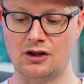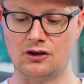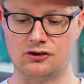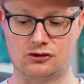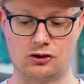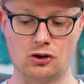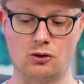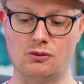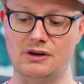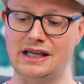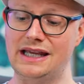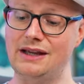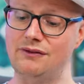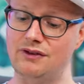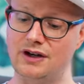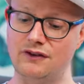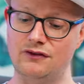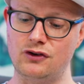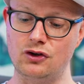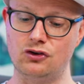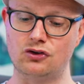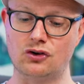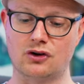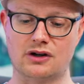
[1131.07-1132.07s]
So even
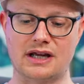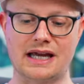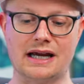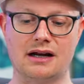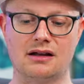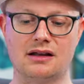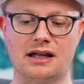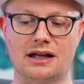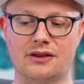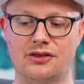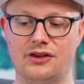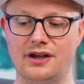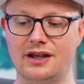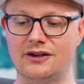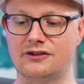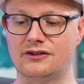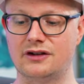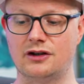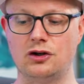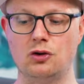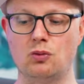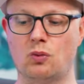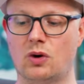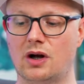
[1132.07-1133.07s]
if you took hair like this
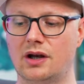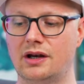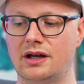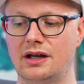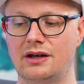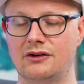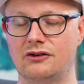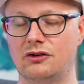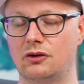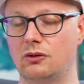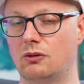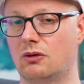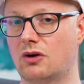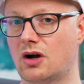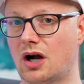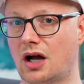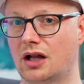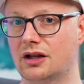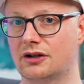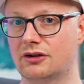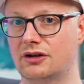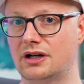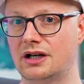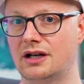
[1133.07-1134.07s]
and you wanted to
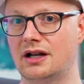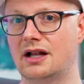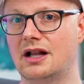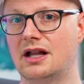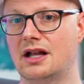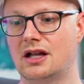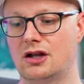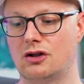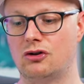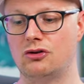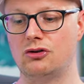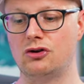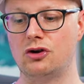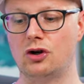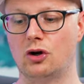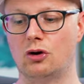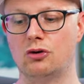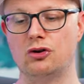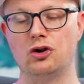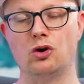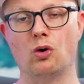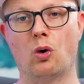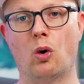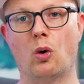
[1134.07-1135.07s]
color it, you know,
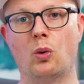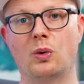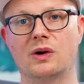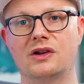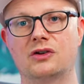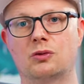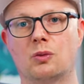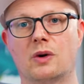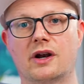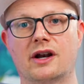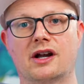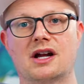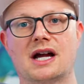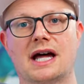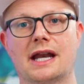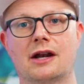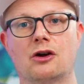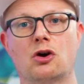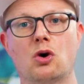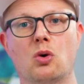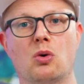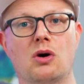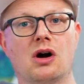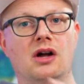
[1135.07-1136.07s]
you always want to kind
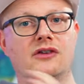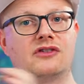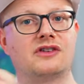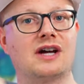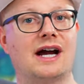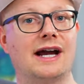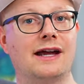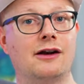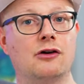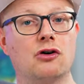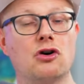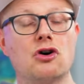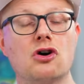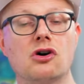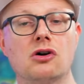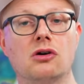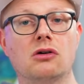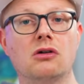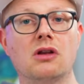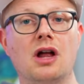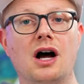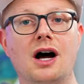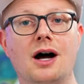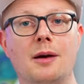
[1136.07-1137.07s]
of go a tighter
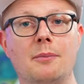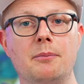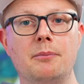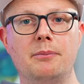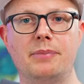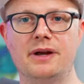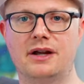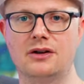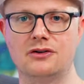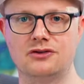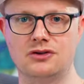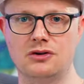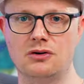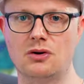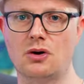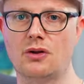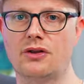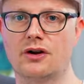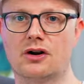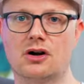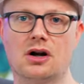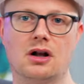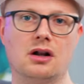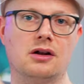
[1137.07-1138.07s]
curl up because you know
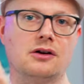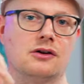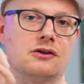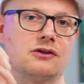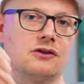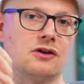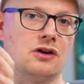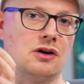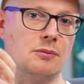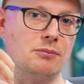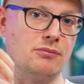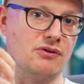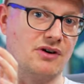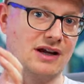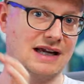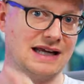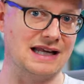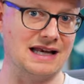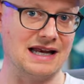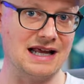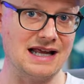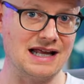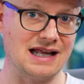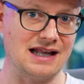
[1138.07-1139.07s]
the color is going to bring
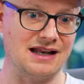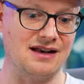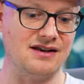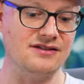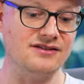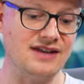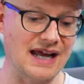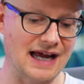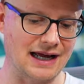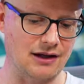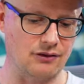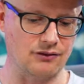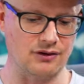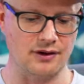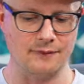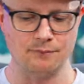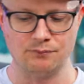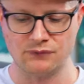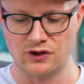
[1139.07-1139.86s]
it down.